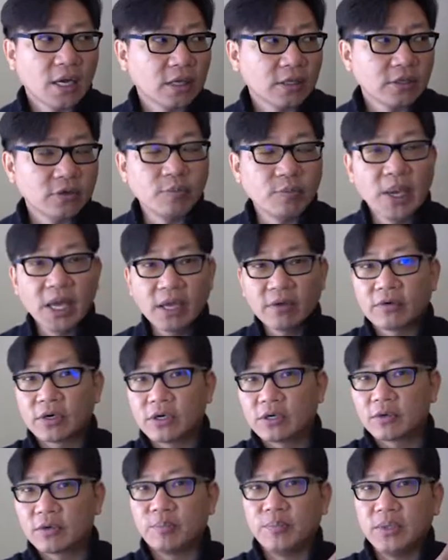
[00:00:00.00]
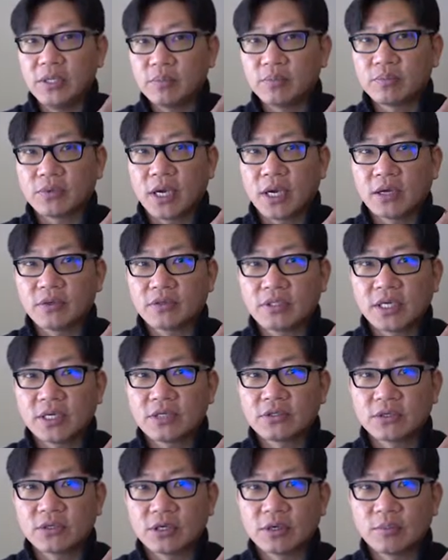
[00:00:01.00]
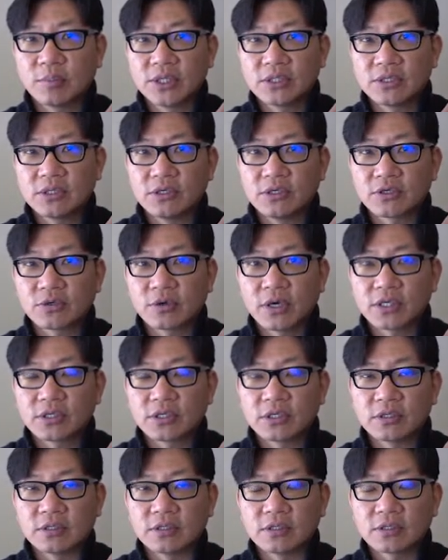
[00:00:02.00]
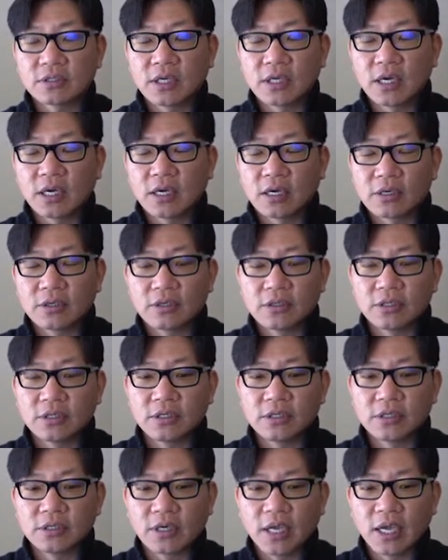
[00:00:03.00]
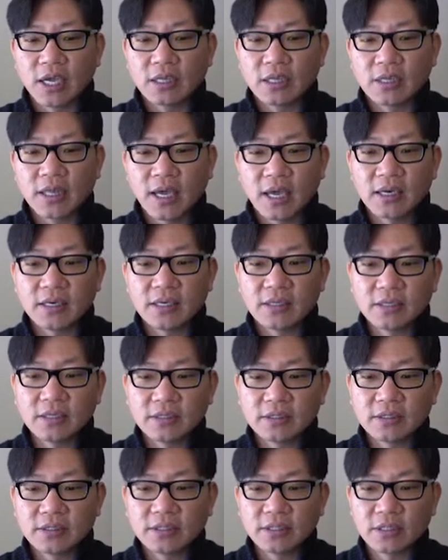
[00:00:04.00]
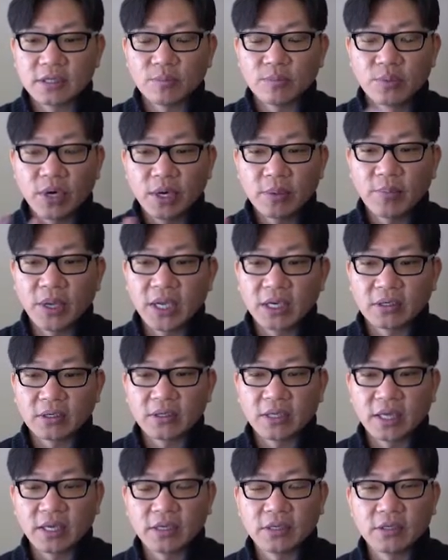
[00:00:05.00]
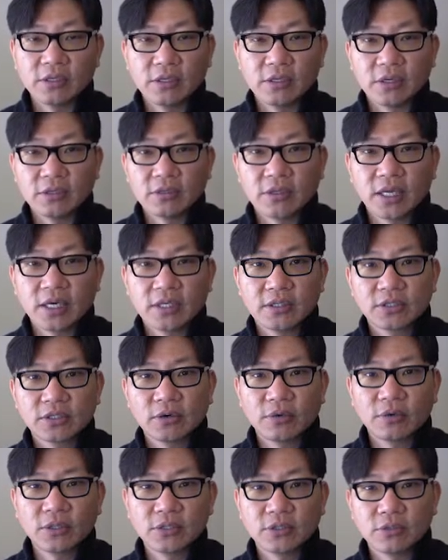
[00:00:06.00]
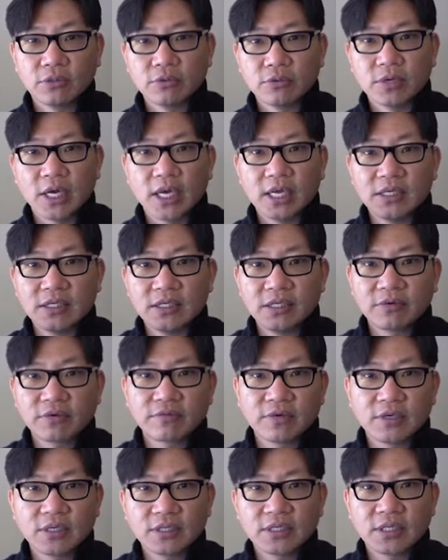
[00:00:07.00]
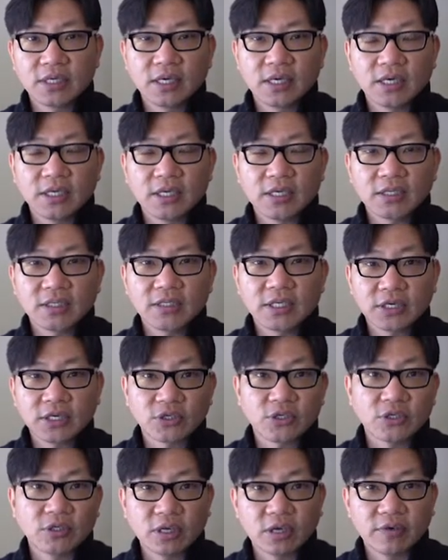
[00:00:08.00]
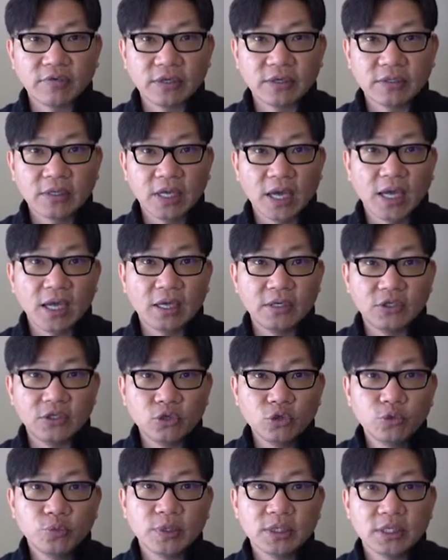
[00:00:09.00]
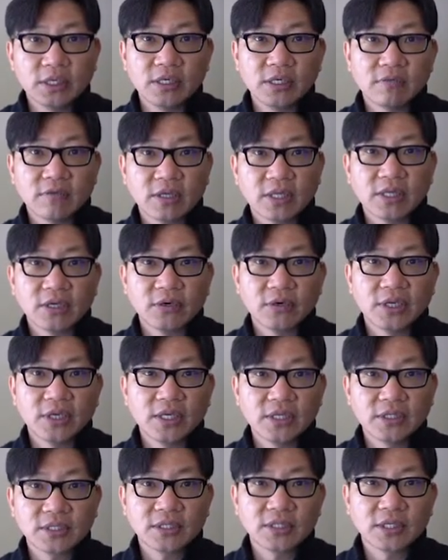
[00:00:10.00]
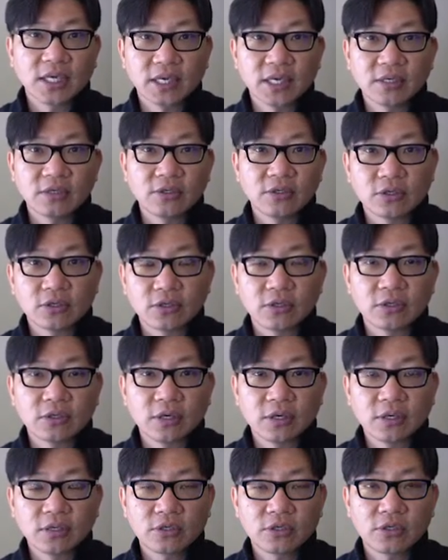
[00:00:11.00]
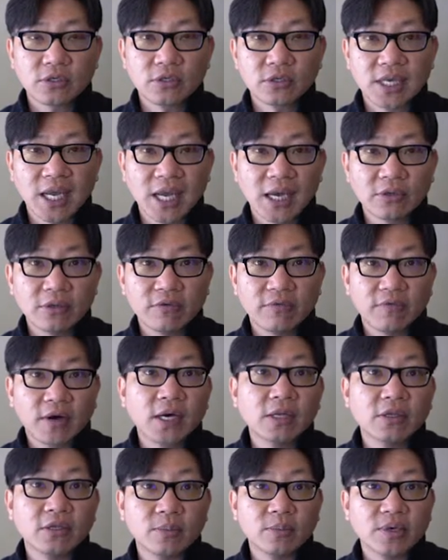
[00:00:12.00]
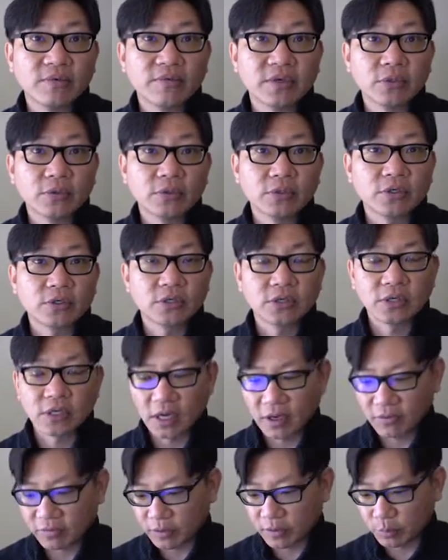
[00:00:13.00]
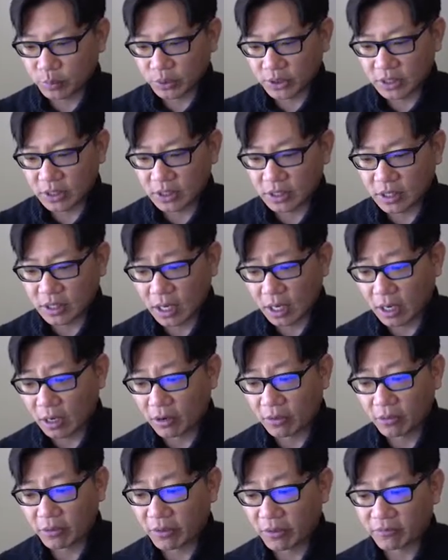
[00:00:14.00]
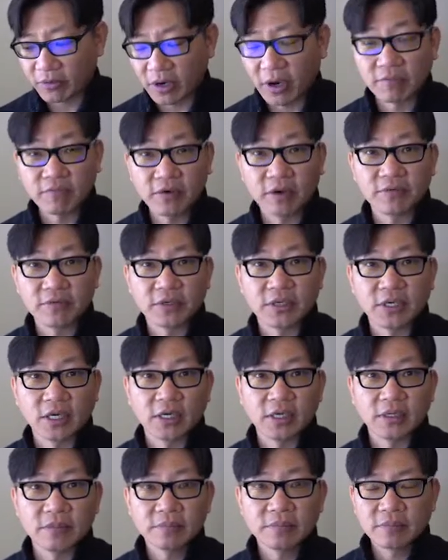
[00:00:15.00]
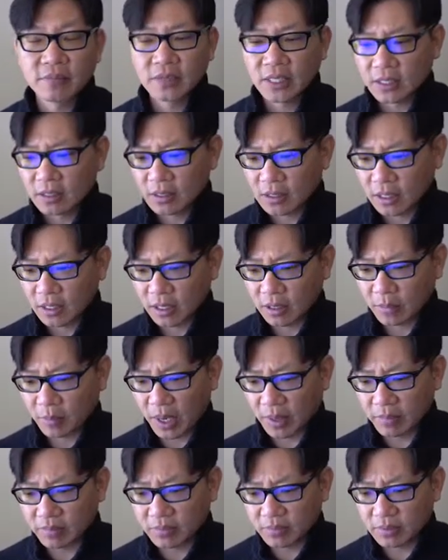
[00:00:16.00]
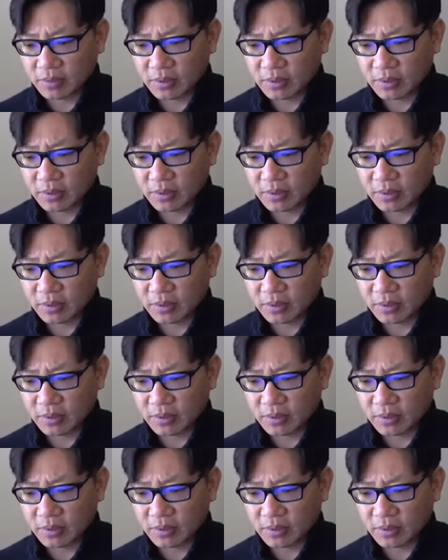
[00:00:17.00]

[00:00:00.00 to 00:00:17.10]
you may have heard a beep when I was answering a bunch of these questions earlier, and that is the bread maker letting you know that it's going to a different section of it. I do believe that there is a setting to turn down the volume of it or turn it off completely. However, I've never done it. I'm